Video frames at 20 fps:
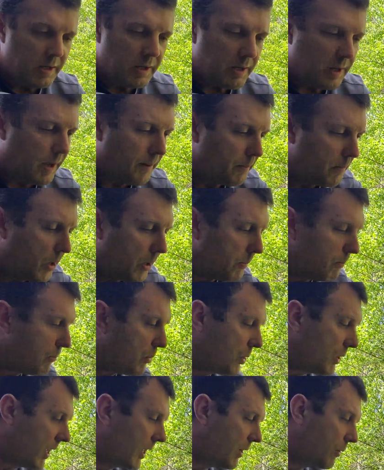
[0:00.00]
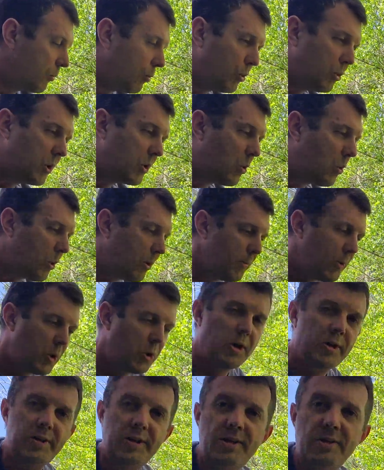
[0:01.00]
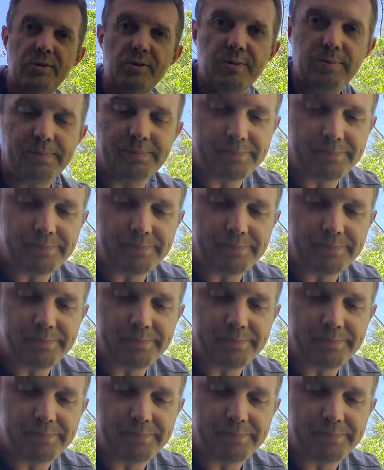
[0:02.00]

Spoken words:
I'm not putting any rooting hormone on these